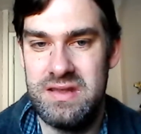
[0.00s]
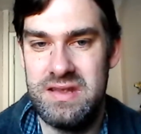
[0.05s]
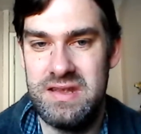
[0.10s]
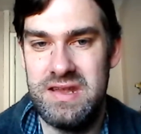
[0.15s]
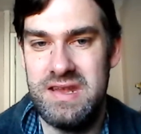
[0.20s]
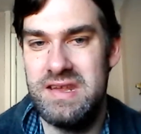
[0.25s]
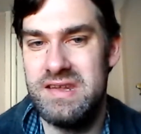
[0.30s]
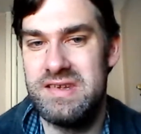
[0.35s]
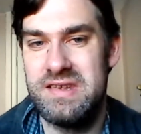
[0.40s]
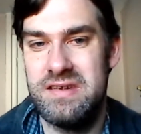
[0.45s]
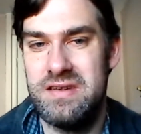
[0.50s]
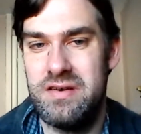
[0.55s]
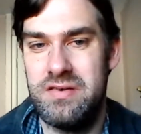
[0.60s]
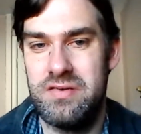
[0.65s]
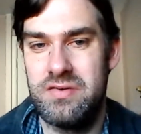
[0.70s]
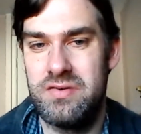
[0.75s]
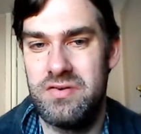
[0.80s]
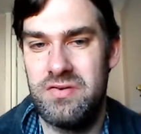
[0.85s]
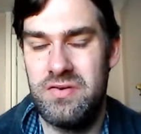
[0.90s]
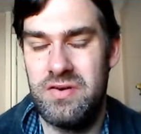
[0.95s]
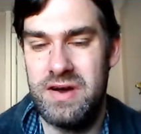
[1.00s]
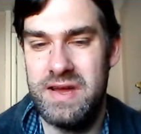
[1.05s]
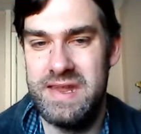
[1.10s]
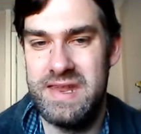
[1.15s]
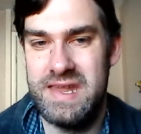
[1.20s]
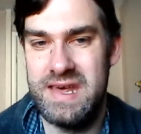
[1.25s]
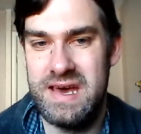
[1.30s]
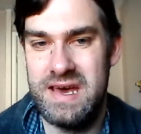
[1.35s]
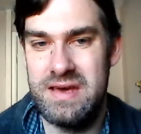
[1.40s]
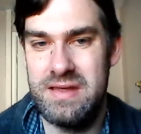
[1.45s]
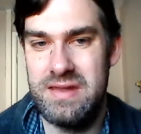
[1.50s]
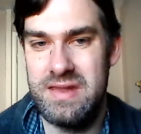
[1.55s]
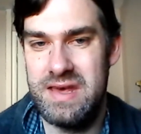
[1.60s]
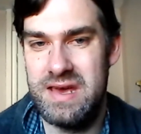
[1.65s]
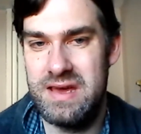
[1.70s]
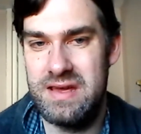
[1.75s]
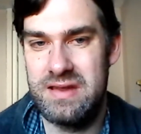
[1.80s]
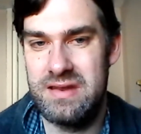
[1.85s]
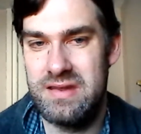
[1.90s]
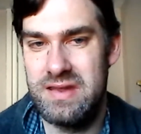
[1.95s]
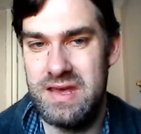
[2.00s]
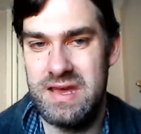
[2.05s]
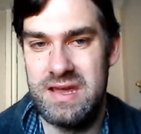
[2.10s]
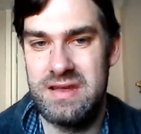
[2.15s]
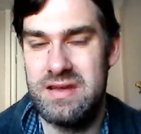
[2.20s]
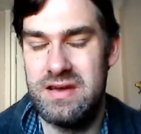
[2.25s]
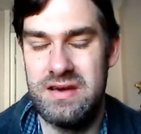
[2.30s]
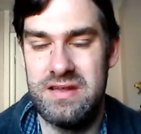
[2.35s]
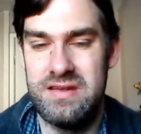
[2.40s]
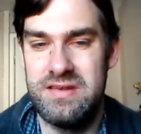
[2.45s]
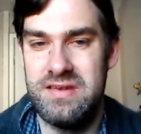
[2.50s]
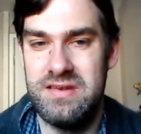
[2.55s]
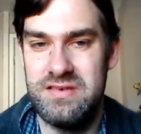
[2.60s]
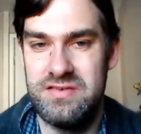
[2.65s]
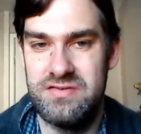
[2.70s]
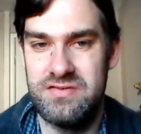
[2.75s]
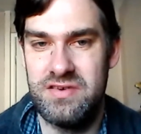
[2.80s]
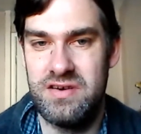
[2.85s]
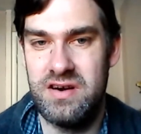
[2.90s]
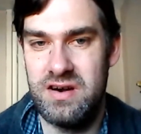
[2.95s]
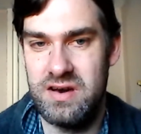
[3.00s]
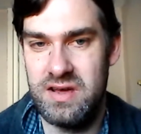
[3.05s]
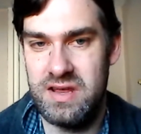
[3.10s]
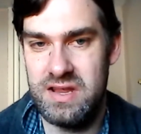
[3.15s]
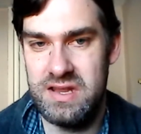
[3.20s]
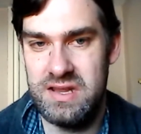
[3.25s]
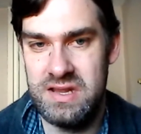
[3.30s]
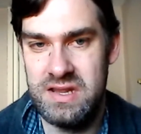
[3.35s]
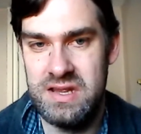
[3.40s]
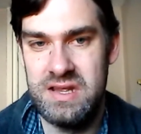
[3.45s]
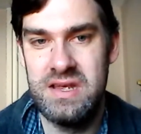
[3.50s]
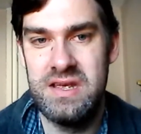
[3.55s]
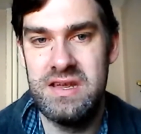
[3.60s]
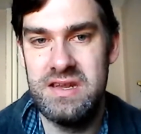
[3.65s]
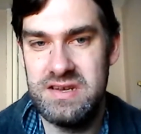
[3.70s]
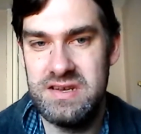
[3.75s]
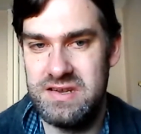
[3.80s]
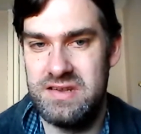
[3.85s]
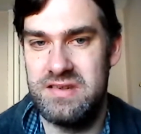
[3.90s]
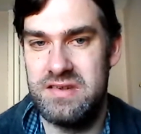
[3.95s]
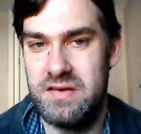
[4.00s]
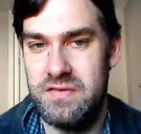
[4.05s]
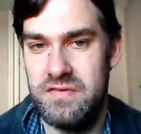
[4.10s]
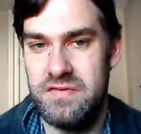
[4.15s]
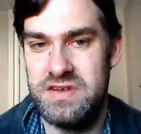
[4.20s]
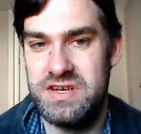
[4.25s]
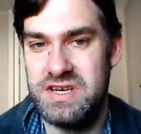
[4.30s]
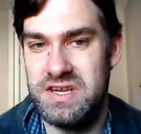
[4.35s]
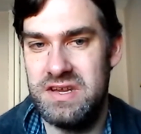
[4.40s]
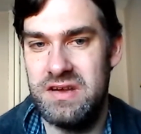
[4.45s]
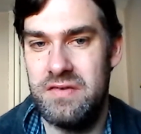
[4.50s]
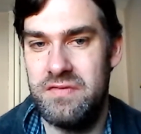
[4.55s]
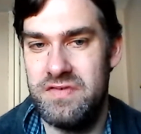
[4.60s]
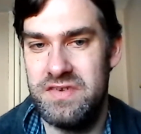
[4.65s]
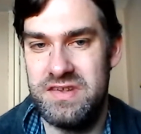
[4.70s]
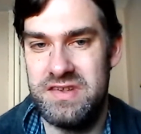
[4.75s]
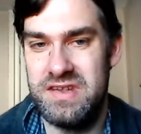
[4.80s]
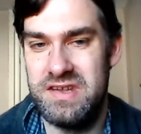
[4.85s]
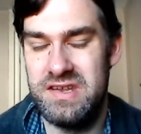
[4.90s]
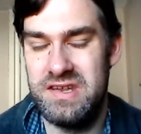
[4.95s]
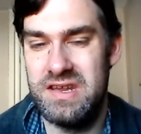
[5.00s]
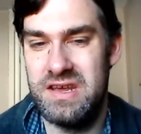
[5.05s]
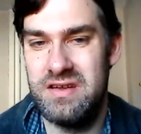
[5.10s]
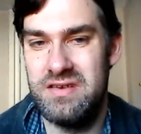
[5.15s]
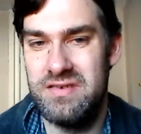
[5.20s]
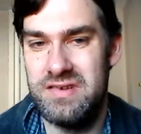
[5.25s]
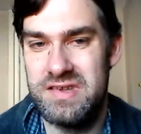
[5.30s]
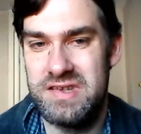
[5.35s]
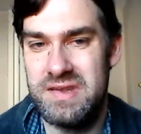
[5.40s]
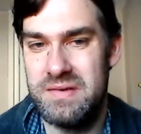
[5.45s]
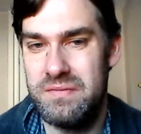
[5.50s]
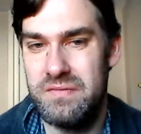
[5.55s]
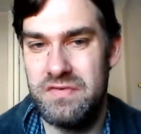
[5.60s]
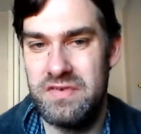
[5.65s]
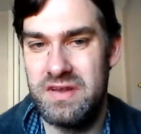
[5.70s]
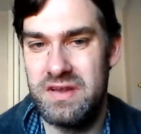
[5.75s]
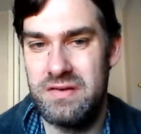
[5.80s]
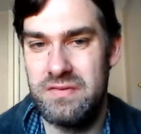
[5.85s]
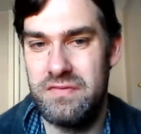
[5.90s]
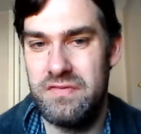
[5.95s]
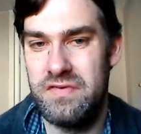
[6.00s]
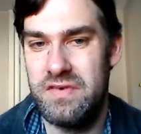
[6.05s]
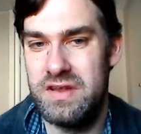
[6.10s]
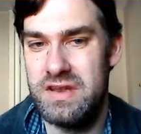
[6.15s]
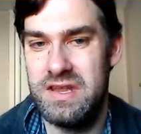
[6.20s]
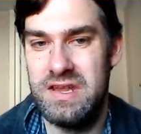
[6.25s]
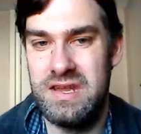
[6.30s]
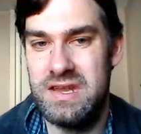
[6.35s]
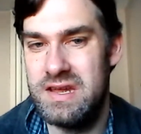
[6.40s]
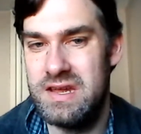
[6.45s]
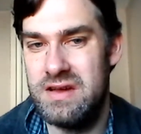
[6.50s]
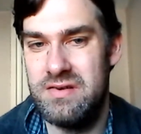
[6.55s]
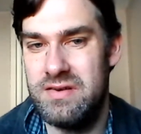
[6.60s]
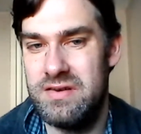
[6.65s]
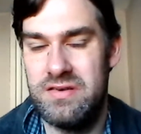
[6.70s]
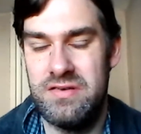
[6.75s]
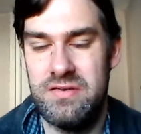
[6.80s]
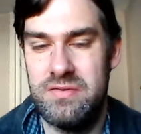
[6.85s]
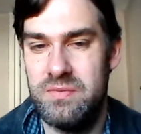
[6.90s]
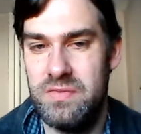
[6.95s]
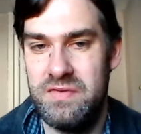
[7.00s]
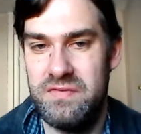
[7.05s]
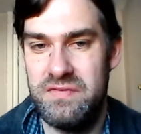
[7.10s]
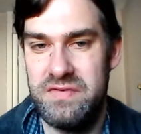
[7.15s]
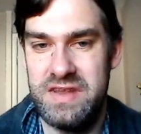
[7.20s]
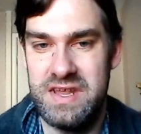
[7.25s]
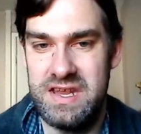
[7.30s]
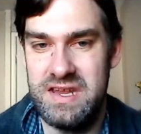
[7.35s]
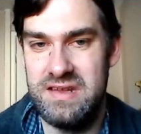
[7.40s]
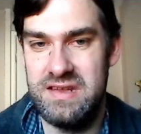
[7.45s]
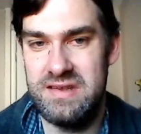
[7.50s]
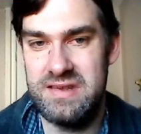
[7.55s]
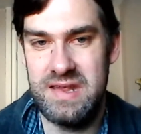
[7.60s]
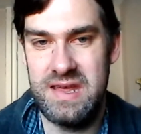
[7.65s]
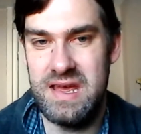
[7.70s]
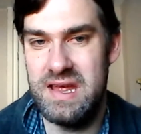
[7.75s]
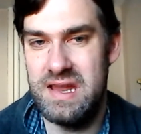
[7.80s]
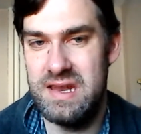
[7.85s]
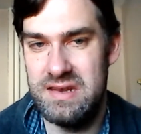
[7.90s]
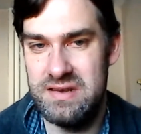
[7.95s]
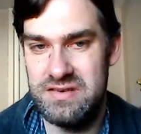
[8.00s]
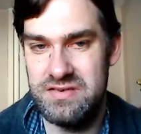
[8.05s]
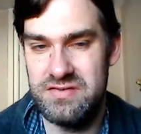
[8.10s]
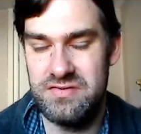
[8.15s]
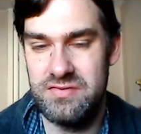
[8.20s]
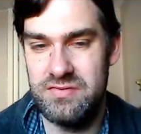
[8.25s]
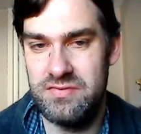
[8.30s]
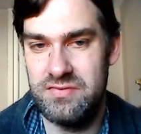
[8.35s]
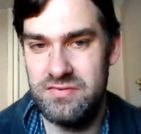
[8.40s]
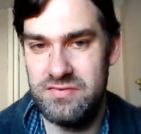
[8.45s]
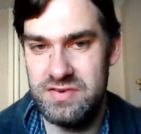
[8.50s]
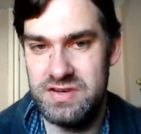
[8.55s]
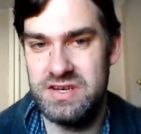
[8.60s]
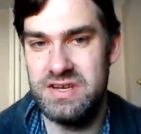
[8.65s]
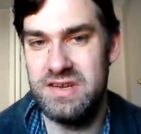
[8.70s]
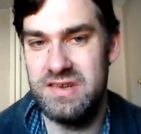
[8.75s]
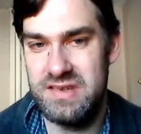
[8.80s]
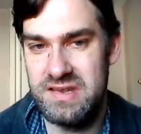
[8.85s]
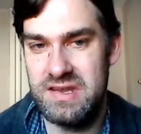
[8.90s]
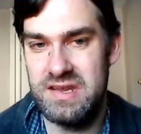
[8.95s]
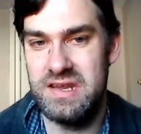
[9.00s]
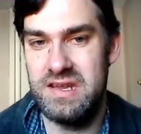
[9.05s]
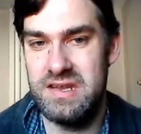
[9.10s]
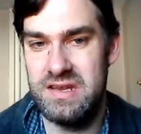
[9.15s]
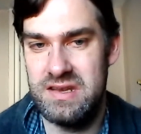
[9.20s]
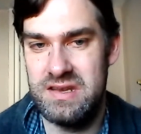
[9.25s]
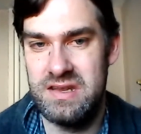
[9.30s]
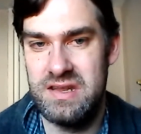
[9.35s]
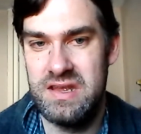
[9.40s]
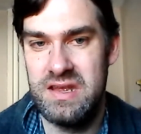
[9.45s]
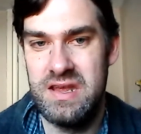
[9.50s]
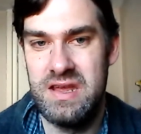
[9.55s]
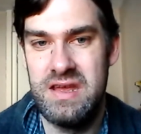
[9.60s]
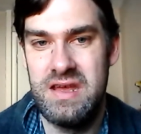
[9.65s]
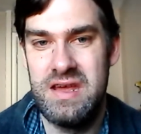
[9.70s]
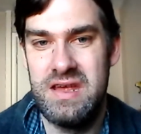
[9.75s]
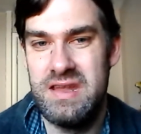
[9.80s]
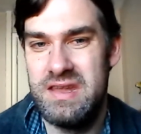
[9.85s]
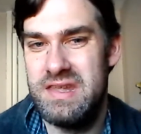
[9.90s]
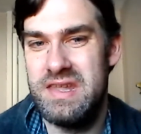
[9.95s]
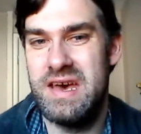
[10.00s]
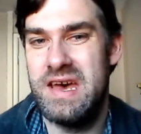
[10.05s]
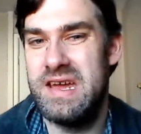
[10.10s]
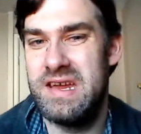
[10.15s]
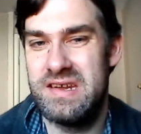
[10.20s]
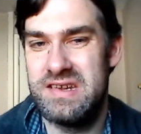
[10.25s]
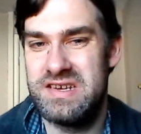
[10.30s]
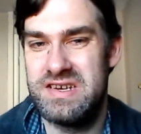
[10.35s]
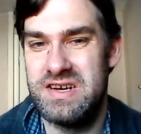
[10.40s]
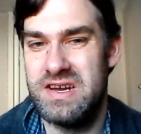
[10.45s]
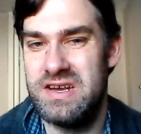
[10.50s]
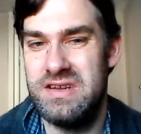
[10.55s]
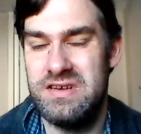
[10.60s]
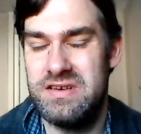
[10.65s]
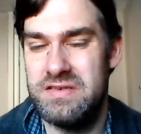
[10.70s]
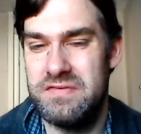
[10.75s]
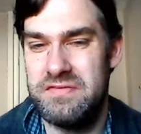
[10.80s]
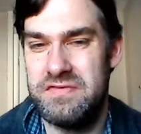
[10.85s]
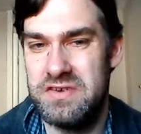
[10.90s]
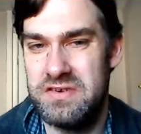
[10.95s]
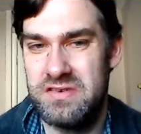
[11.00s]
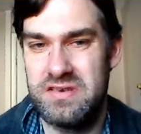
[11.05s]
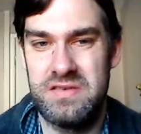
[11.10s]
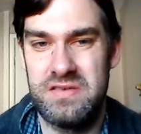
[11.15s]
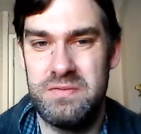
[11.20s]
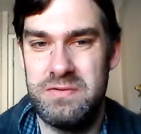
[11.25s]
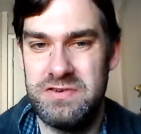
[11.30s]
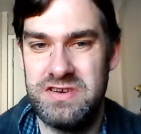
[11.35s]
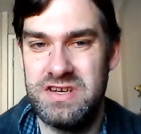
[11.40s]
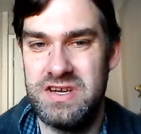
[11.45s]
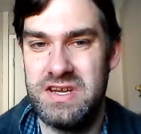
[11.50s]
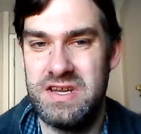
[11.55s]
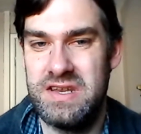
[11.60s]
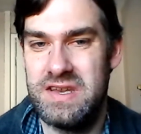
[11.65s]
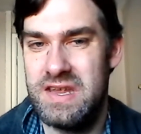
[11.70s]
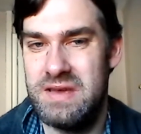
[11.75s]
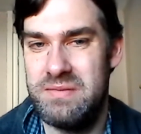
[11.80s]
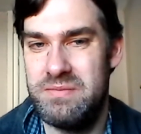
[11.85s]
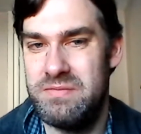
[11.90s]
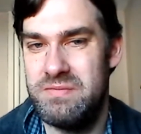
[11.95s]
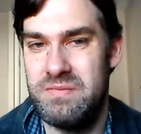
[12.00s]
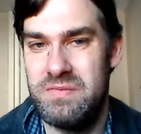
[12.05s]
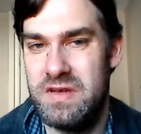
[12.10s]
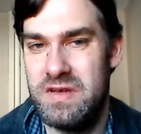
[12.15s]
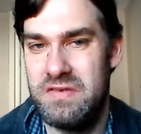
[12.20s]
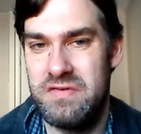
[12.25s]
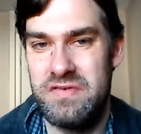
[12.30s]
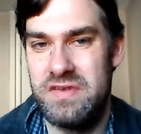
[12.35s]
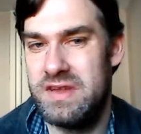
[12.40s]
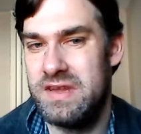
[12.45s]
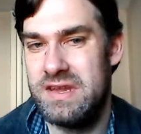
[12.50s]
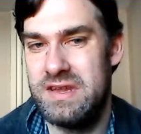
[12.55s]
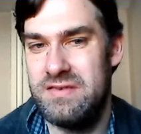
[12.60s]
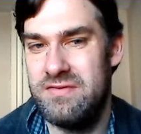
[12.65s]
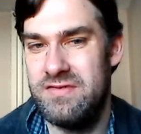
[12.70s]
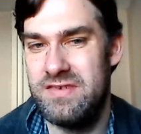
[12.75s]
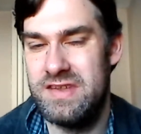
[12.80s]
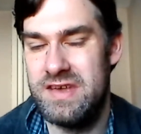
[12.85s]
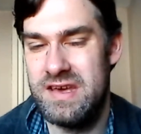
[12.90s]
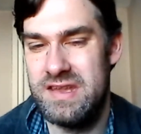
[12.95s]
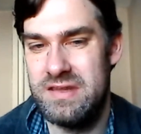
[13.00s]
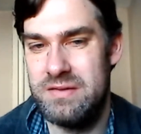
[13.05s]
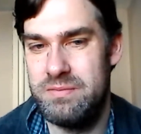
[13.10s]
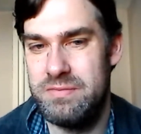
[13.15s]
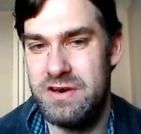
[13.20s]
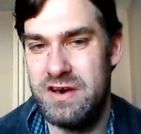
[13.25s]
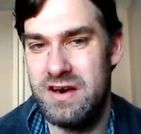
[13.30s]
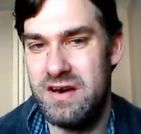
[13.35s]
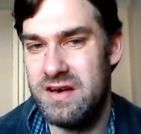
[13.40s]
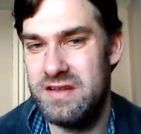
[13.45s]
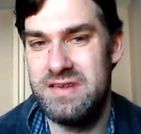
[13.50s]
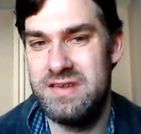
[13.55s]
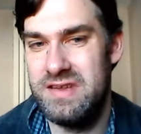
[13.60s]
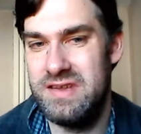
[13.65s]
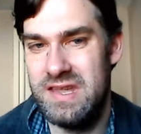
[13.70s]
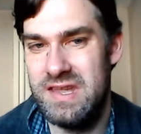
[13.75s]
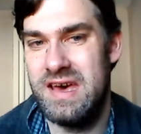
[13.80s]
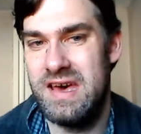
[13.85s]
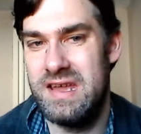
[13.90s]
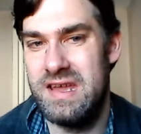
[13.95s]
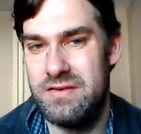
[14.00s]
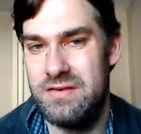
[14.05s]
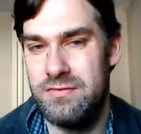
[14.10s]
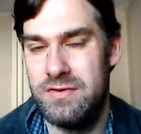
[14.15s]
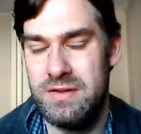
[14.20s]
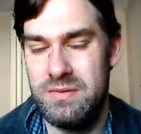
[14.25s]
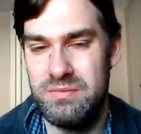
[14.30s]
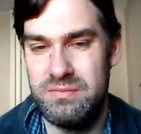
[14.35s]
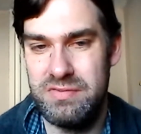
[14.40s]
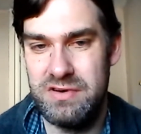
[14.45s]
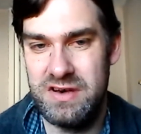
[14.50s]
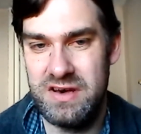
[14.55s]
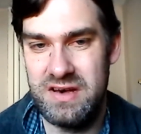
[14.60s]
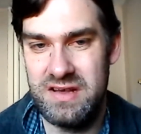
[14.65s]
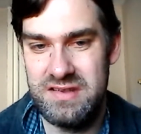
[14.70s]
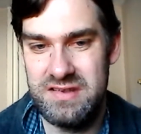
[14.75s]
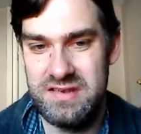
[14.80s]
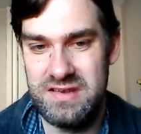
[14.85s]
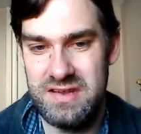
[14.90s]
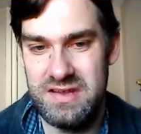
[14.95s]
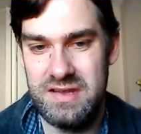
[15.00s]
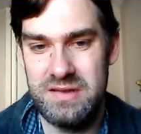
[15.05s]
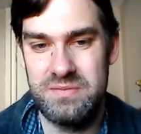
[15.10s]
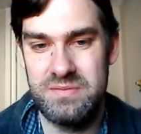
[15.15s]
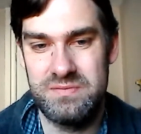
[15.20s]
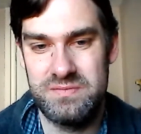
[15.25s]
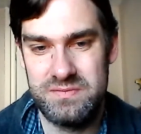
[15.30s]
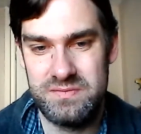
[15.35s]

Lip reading: it's not quite that cut and dry. She obviously knows something funny going on with Nate and Jules. She's seen that exchange of looks between them. I think it was at the Halloween party.